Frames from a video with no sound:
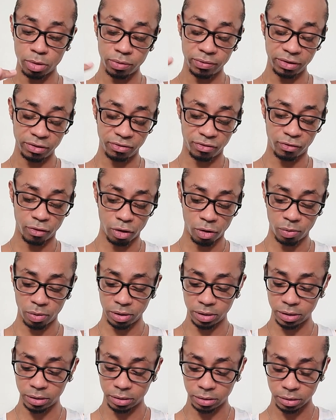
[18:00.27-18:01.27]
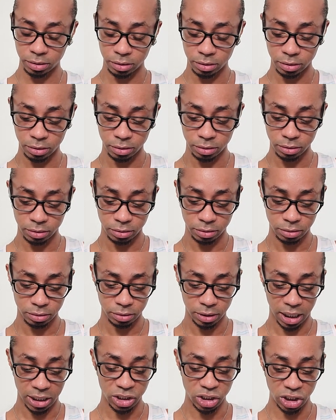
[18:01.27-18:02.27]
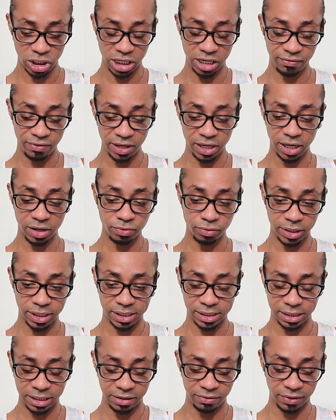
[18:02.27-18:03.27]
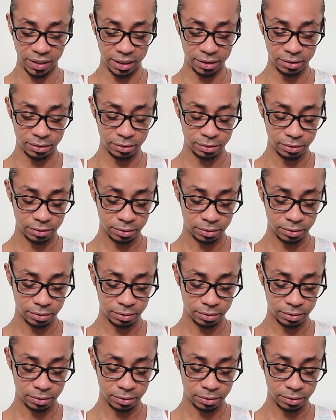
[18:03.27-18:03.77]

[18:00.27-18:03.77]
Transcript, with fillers: moving forward, achieving and receiving